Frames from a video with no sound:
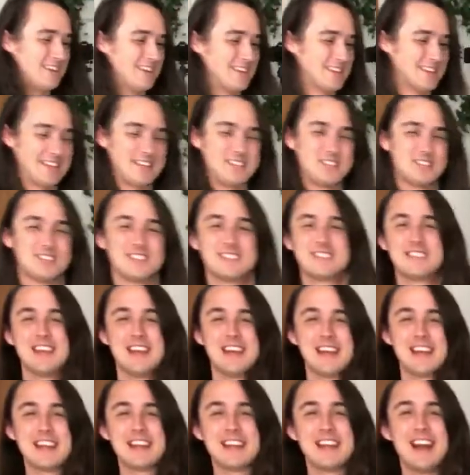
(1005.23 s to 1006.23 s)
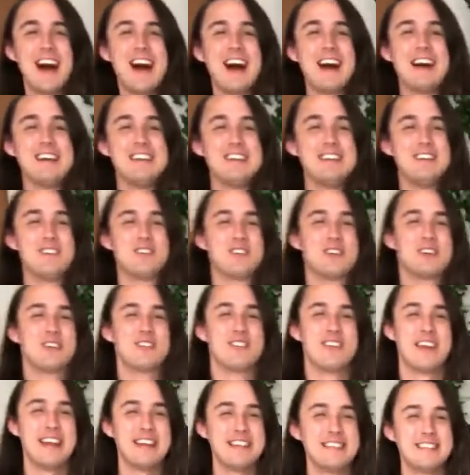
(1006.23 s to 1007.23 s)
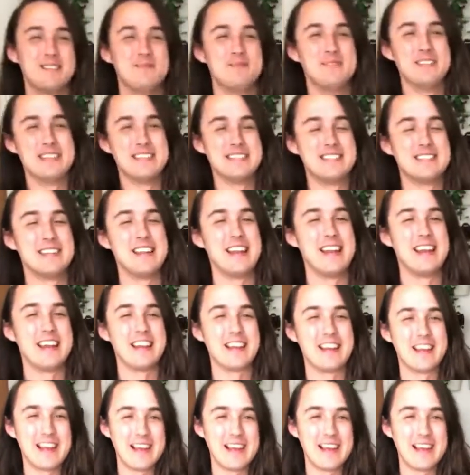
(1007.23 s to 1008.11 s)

They just got randomly today,